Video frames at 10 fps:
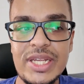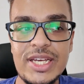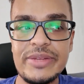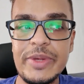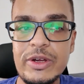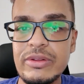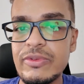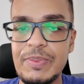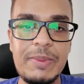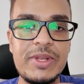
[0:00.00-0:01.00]
saying is because
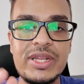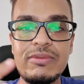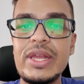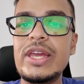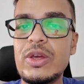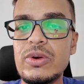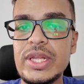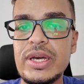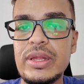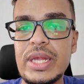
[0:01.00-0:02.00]
the people are very
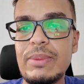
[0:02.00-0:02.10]
curious.